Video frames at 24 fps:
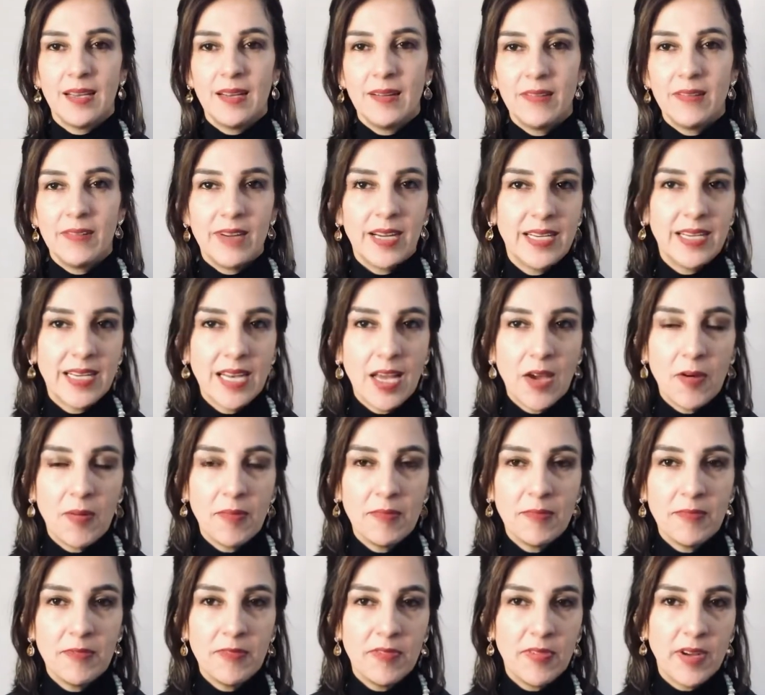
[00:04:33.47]
Right now
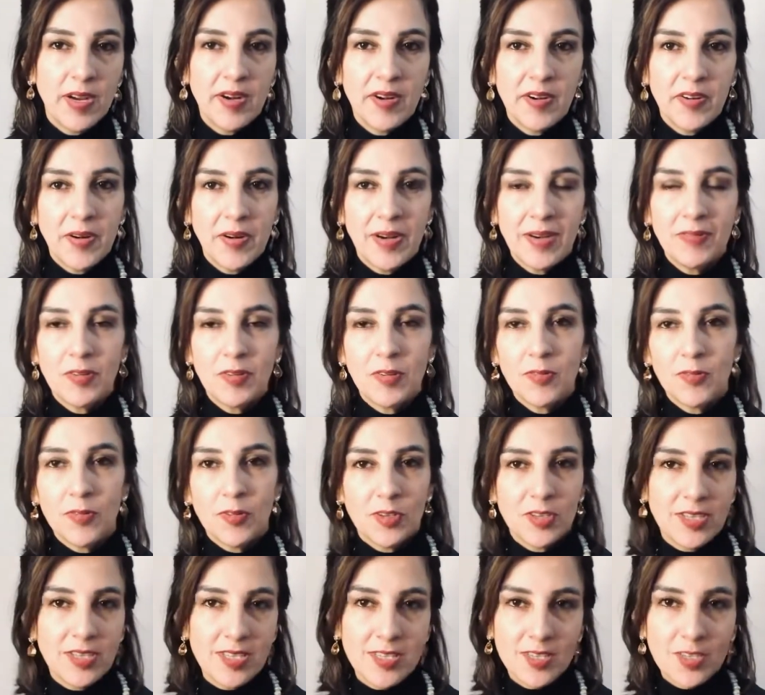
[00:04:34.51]
I'm very grateful for
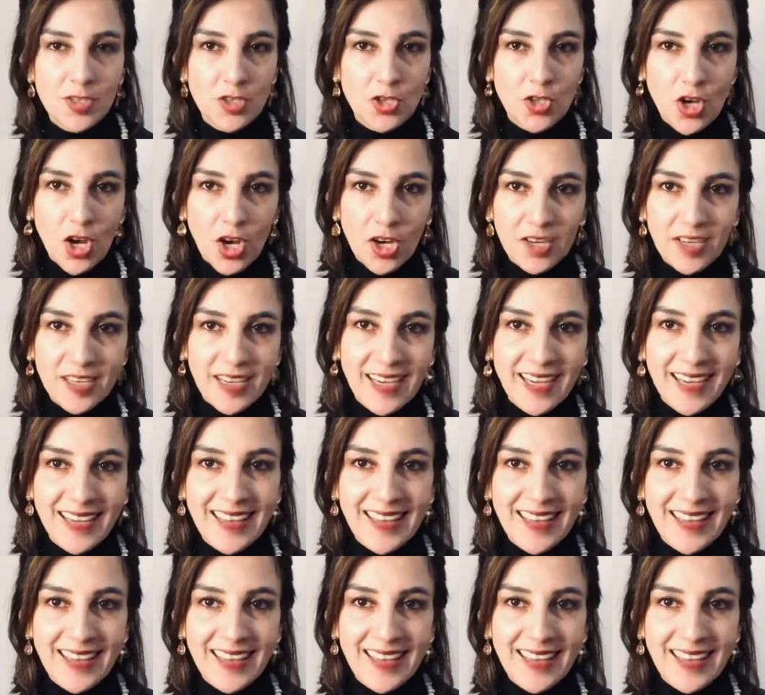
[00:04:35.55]
this dog